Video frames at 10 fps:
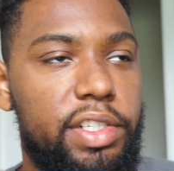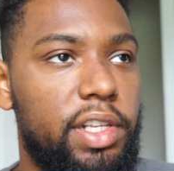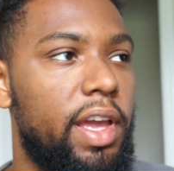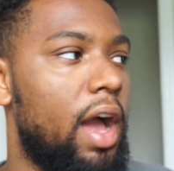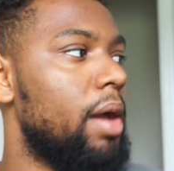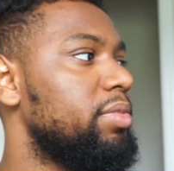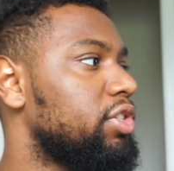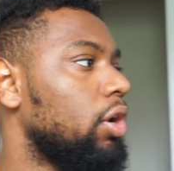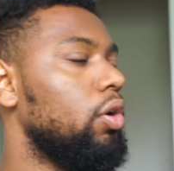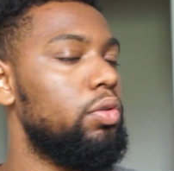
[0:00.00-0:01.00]
Honestly, I'm
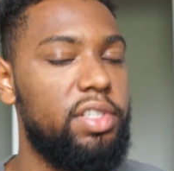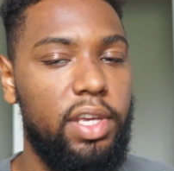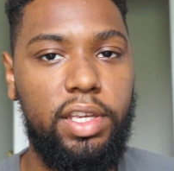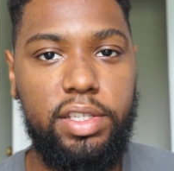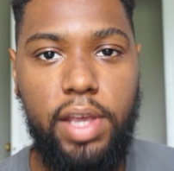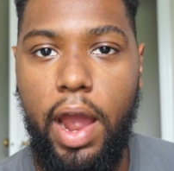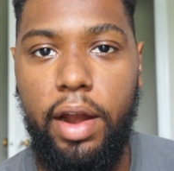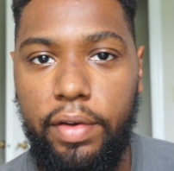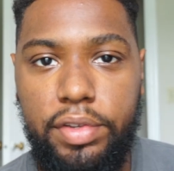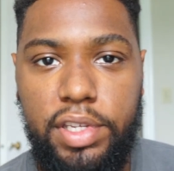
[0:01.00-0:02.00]
so sick and
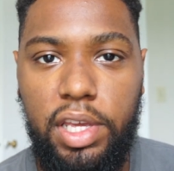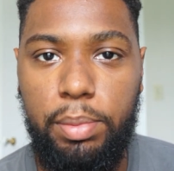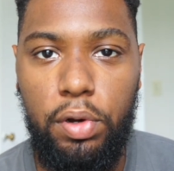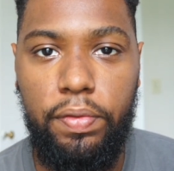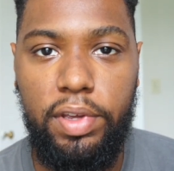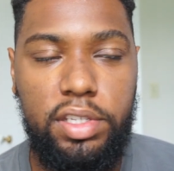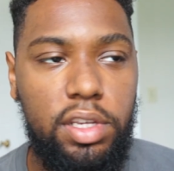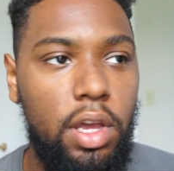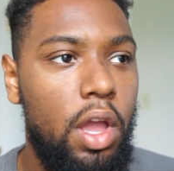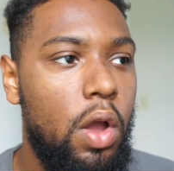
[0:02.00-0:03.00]
tired of seeing
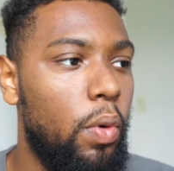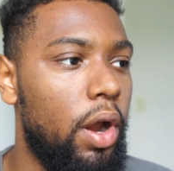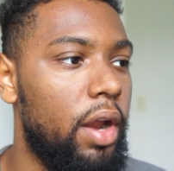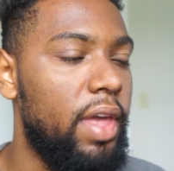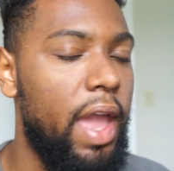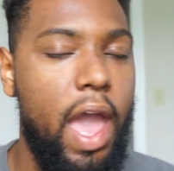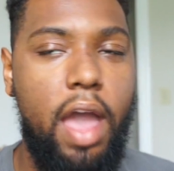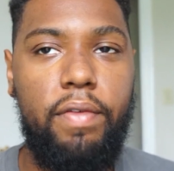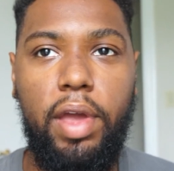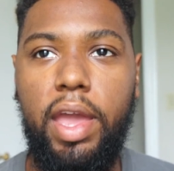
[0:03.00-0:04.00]
movies where they
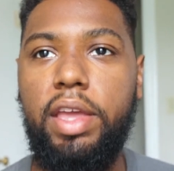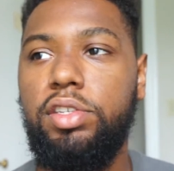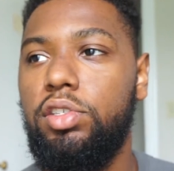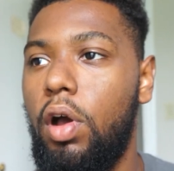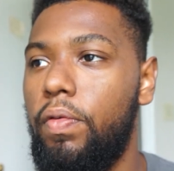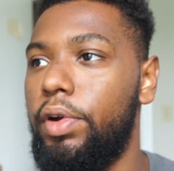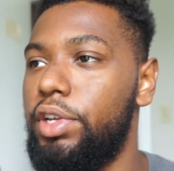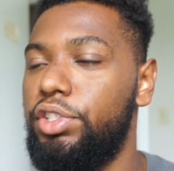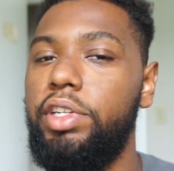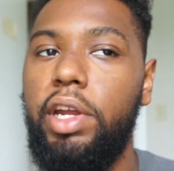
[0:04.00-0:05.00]
have a software
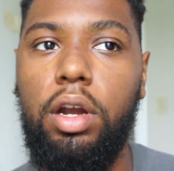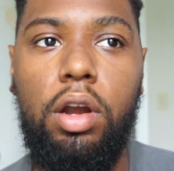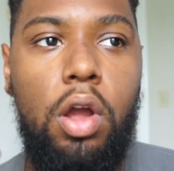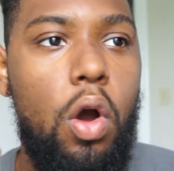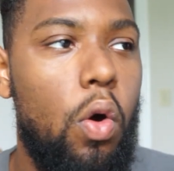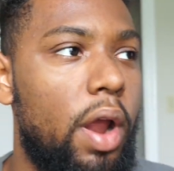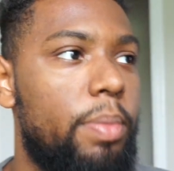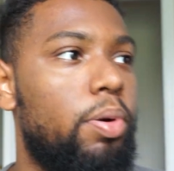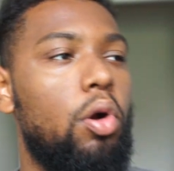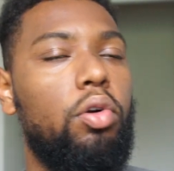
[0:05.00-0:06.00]
engineer or a
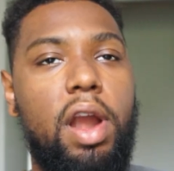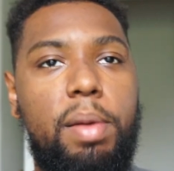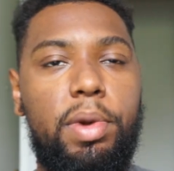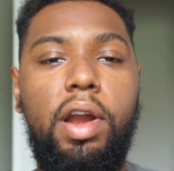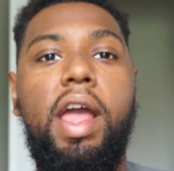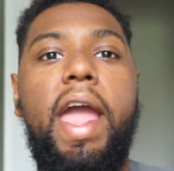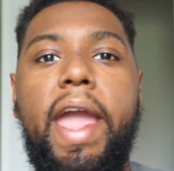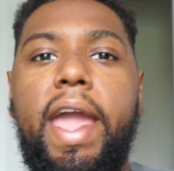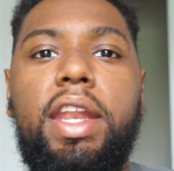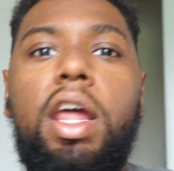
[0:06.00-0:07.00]
programmer
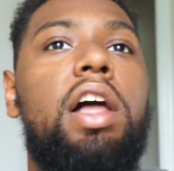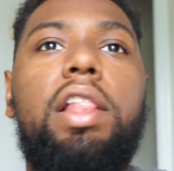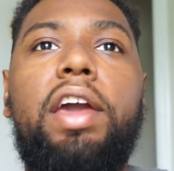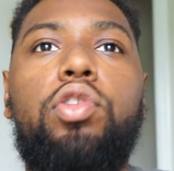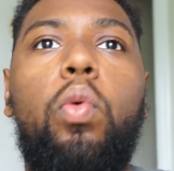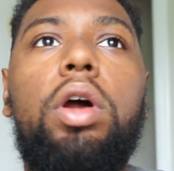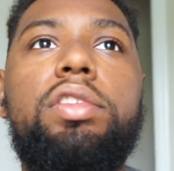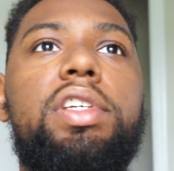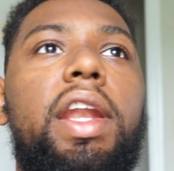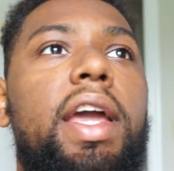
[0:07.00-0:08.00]
and like the
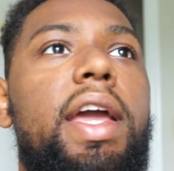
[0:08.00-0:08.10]
world's gonna